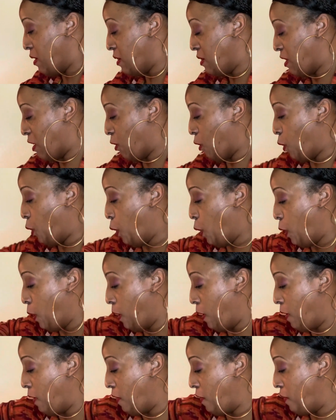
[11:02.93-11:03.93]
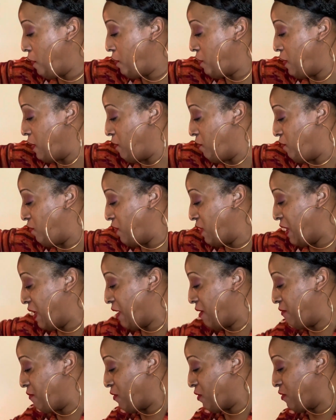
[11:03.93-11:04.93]
Let all the
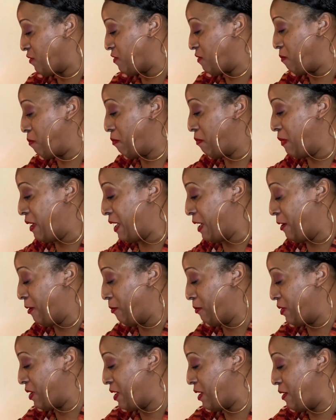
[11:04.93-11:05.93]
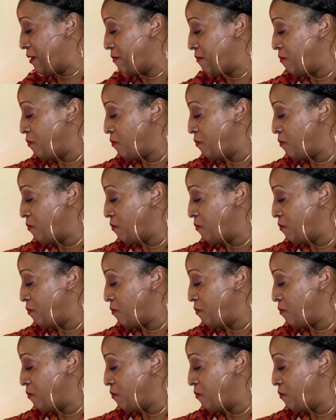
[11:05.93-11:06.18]
flavors marry.